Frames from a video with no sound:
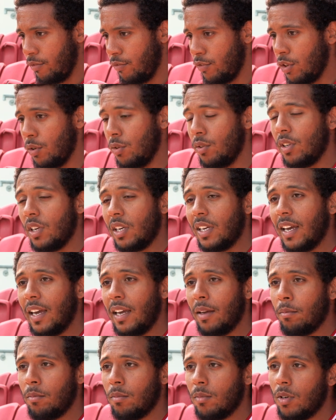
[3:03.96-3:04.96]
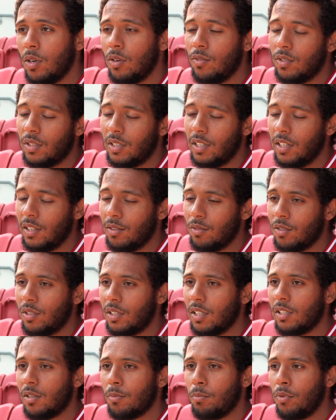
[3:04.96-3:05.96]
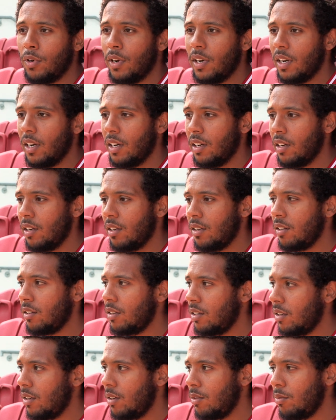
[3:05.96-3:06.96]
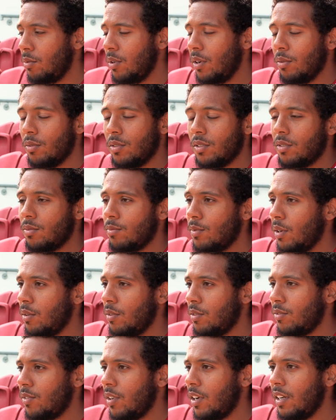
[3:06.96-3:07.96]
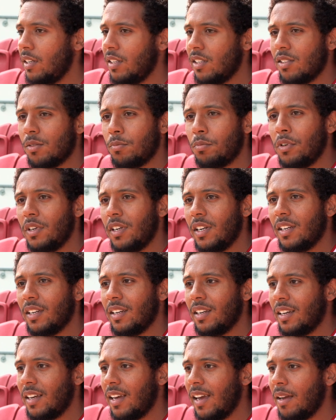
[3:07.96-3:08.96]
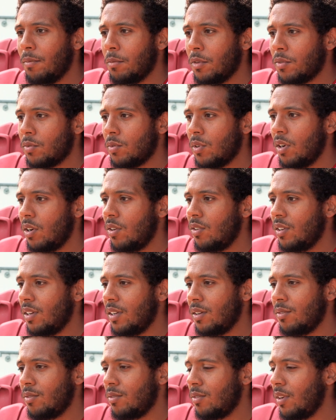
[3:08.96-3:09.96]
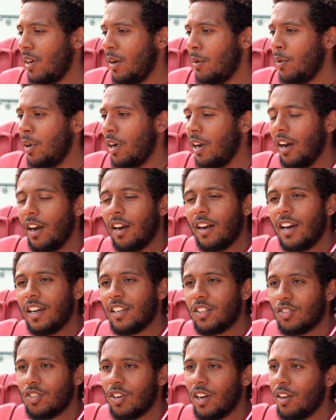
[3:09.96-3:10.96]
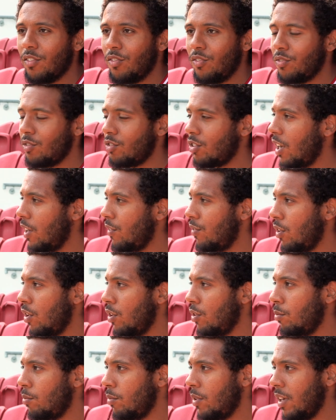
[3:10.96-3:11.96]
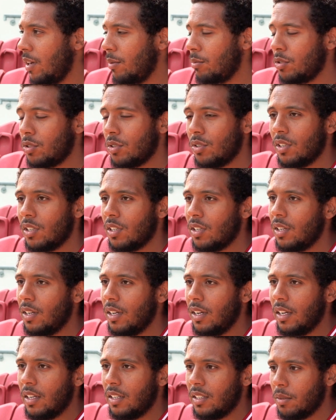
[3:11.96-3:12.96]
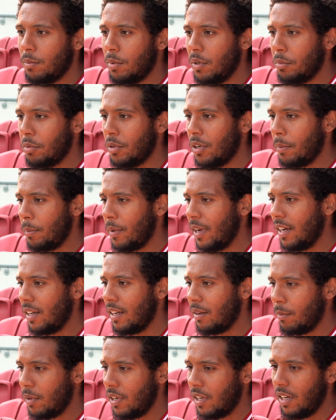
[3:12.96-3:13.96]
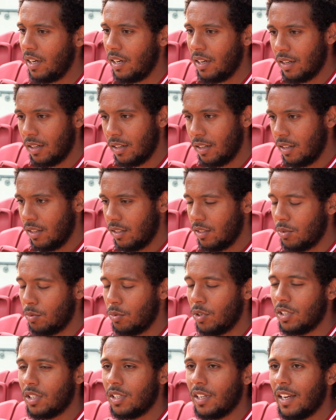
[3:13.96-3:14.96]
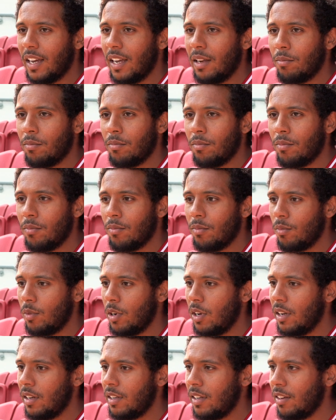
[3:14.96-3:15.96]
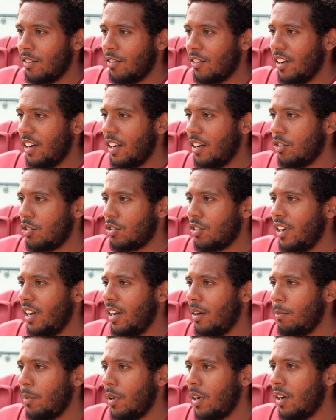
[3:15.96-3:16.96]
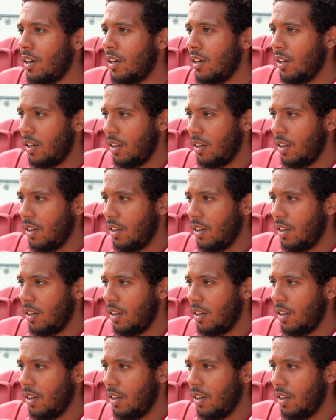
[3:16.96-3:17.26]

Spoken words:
viewed the game. Obviously, it was disappointing, and we was very disappointed in the game as well. And it weren't a nice drive home, and I'm sure the people that paid their money to watch the game didn't really enjoy it. But